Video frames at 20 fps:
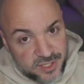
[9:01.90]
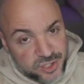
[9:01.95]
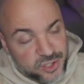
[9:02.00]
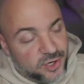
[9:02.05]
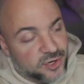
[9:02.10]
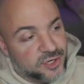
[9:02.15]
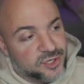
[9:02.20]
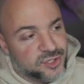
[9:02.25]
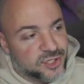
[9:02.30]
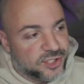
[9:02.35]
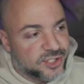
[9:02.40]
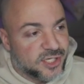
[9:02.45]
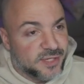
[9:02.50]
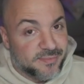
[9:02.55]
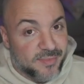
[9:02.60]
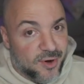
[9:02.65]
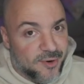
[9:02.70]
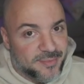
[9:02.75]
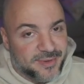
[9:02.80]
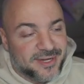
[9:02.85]
in just a
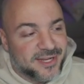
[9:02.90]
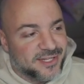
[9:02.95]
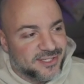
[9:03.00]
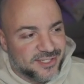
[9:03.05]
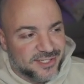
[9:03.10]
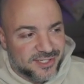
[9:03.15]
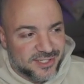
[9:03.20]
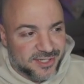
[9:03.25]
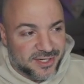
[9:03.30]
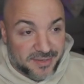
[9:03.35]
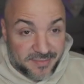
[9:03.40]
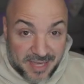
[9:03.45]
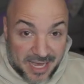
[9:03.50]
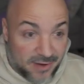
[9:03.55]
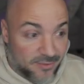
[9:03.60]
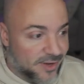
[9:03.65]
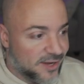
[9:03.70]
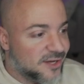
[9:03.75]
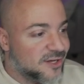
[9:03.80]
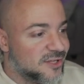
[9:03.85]
moment, because this is going to be how I
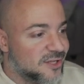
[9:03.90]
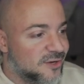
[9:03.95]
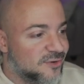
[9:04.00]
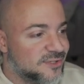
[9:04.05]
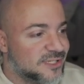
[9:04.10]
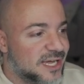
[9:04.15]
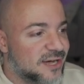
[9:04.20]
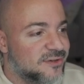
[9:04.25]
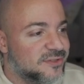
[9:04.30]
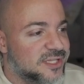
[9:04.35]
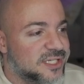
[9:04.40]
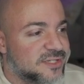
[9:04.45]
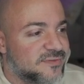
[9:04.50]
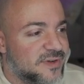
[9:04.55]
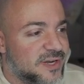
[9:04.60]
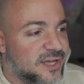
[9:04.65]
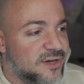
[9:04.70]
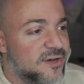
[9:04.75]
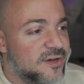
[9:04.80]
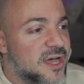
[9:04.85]
close out this
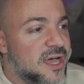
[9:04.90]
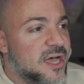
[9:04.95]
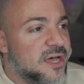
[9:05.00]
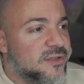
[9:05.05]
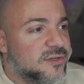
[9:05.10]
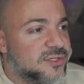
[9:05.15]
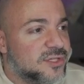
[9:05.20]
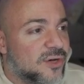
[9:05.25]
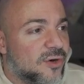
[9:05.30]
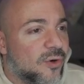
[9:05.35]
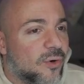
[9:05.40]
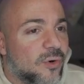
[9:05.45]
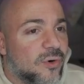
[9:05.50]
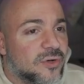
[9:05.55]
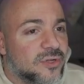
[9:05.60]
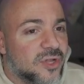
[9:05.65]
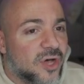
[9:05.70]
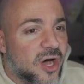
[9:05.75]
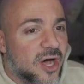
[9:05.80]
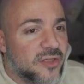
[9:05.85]
video. There's a whole
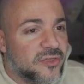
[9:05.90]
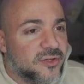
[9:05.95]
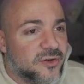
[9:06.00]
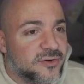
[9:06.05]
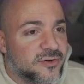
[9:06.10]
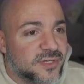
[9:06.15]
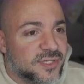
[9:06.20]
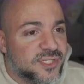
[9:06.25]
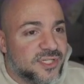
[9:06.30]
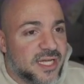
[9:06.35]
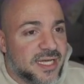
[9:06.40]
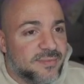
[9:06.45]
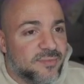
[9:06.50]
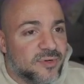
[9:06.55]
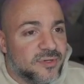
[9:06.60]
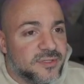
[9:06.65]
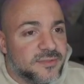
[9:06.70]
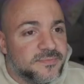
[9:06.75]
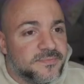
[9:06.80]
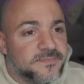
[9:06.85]
lot that are disabled.
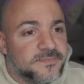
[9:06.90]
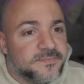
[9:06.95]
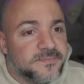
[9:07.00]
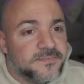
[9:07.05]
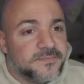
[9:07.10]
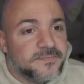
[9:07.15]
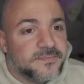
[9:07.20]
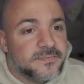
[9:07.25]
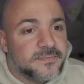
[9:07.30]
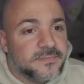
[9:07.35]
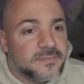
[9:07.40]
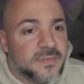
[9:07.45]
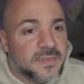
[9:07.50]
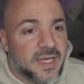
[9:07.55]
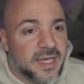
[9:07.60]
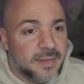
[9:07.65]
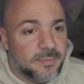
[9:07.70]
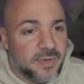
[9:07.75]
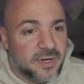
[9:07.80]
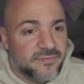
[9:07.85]
Okay,
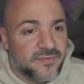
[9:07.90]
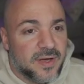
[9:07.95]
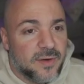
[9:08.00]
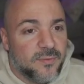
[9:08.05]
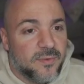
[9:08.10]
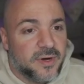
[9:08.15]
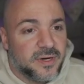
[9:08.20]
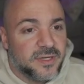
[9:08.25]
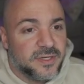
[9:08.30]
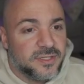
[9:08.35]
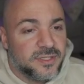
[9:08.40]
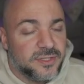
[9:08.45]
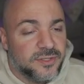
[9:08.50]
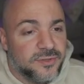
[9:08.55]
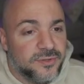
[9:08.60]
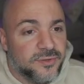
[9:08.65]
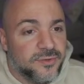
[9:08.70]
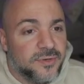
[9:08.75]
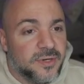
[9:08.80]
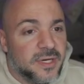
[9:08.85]
but if I wanted
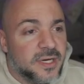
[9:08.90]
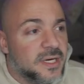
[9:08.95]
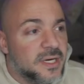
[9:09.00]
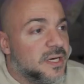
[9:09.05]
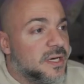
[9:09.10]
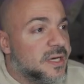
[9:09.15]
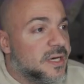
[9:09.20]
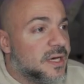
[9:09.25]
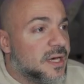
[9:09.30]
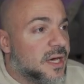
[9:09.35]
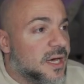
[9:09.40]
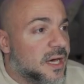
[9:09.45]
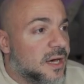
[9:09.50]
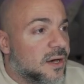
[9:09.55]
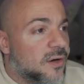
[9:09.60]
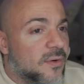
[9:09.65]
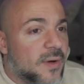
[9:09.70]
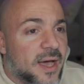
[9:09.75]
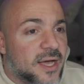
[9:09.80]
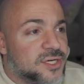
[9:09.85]
to,
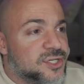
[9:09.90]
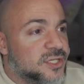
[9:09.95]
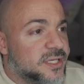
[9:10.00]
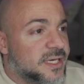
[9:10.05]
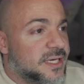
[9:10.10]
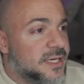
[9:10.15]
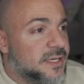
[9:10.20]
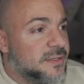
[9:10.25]
actually,